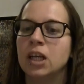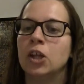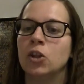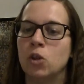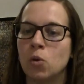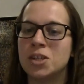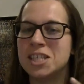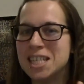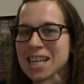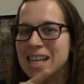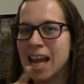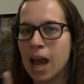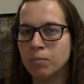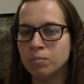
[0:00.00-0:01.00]
Those
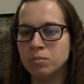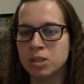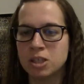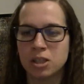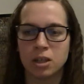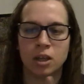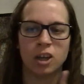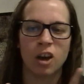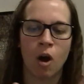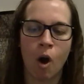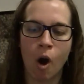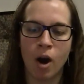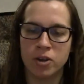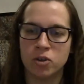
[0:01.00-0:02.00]
DMs
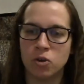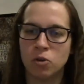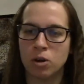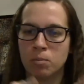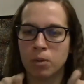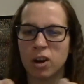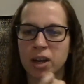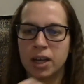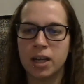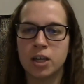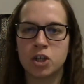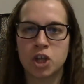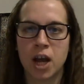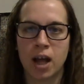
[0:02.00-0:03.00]
on your marketing
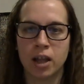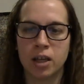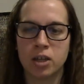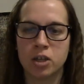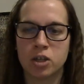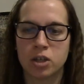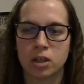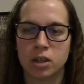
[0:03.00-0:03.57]
challenge,